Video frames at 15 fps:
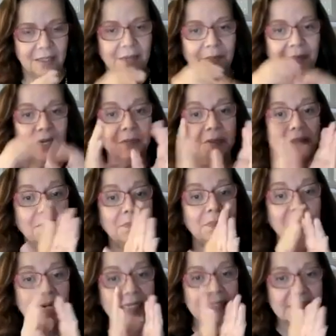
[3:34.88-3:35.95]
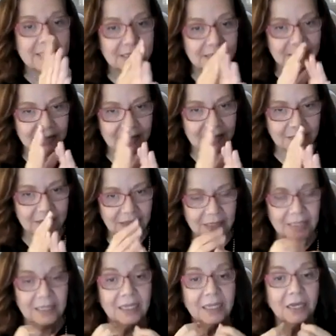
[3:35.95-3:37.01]
By being present
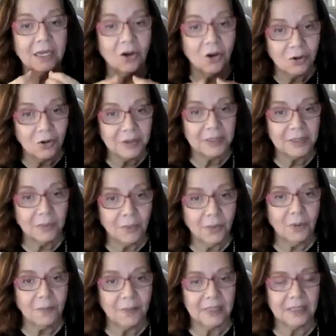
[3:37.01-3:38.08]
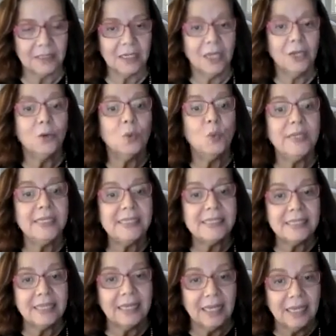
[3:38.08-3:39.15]
in the current moment, we
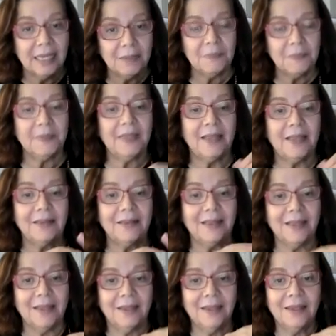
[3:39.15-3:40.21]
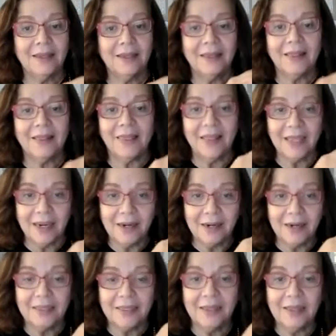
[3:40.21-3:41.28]
escape that the
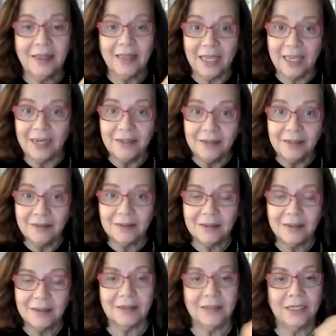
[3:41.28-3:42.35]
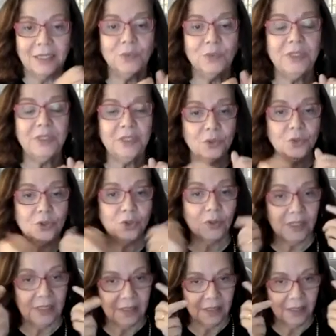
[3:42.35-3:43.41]
there and then that we
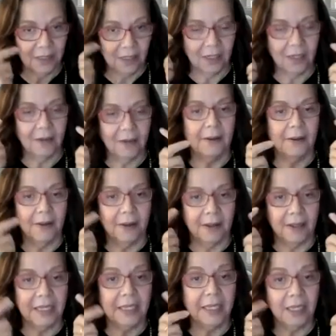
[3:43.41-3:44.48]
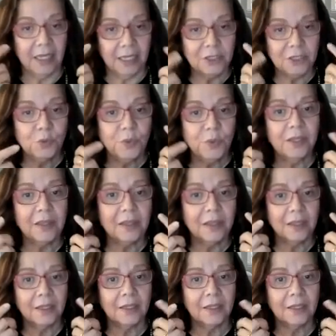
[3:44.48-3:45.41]
usually engage with